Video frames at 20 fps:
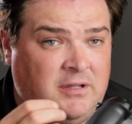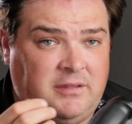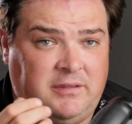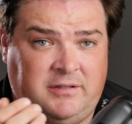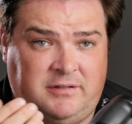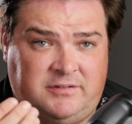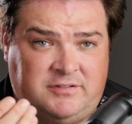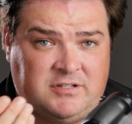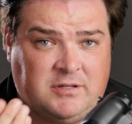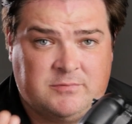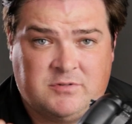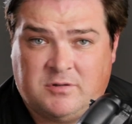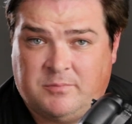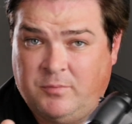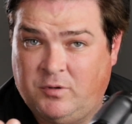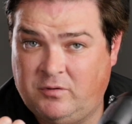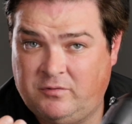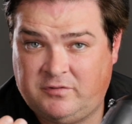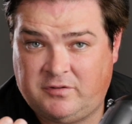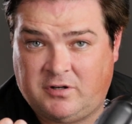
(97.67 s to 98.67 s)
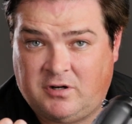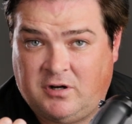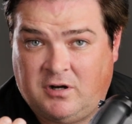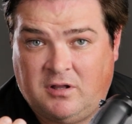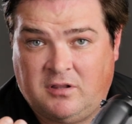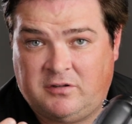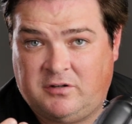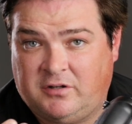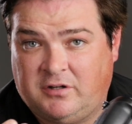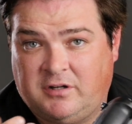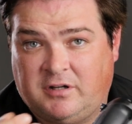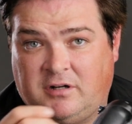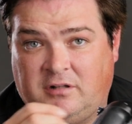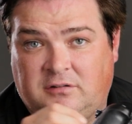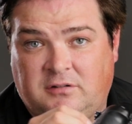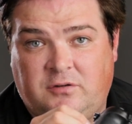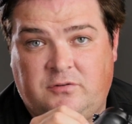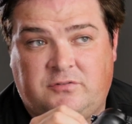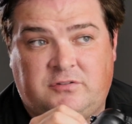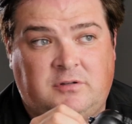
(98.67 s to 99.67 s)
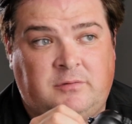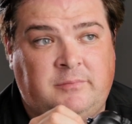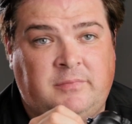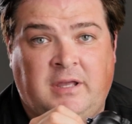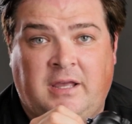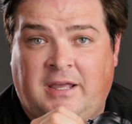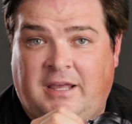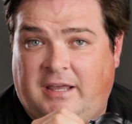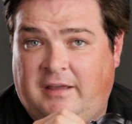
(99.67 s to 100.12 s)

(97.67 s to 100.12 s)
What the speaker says: The subject moves at all and you're gonna lose them.